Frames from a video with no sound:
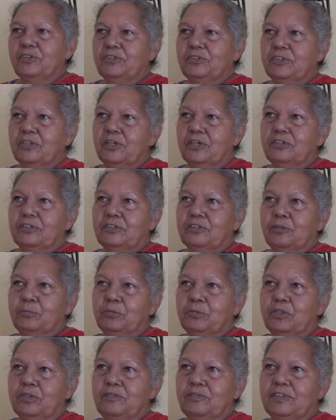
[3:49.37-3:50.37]
used to go to the
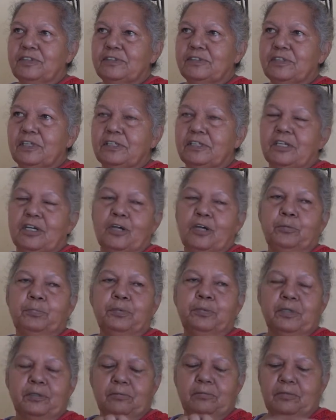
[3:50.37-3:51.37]
movies at
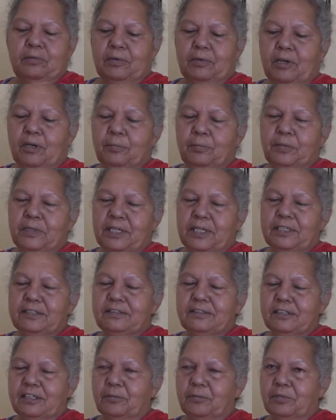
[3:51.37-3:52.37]
the open-air
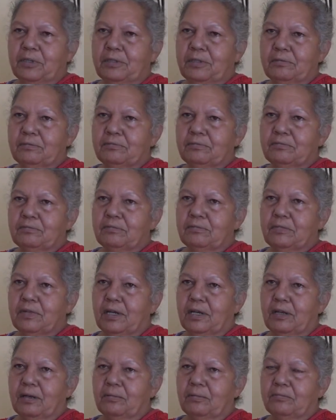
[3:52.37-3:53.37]
cinema,
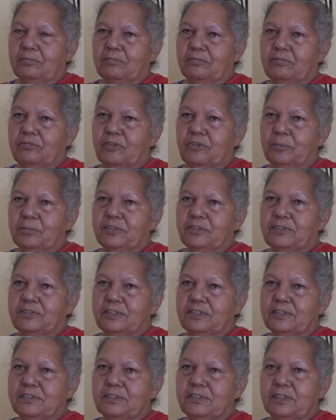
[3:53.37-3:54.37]
from the
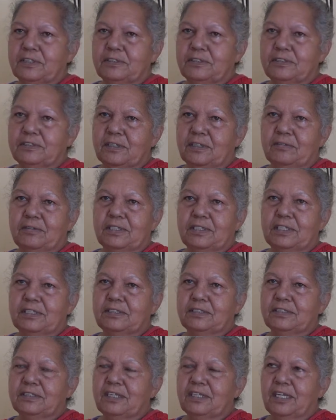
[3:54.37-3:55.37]
60s,
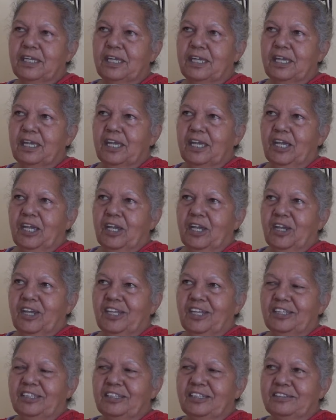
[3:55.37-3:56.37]
70s.
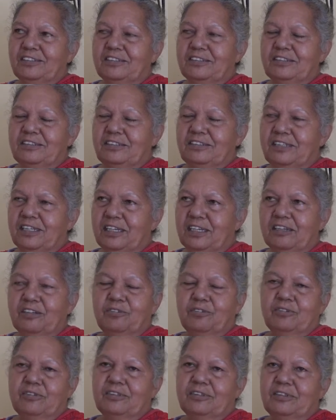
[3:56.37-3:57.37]
The stink
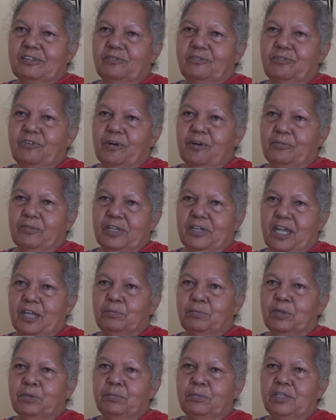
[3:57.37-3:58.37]
from the
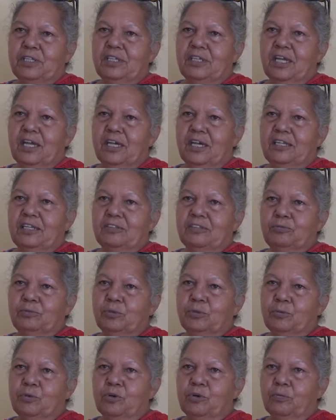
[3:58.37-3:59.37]
APB yard as
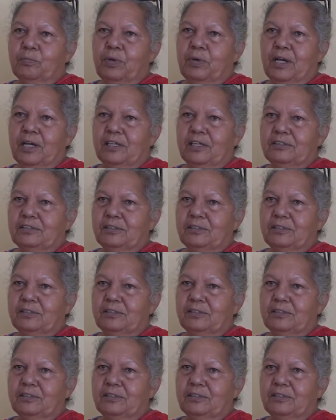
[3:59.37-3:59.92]
we walked past,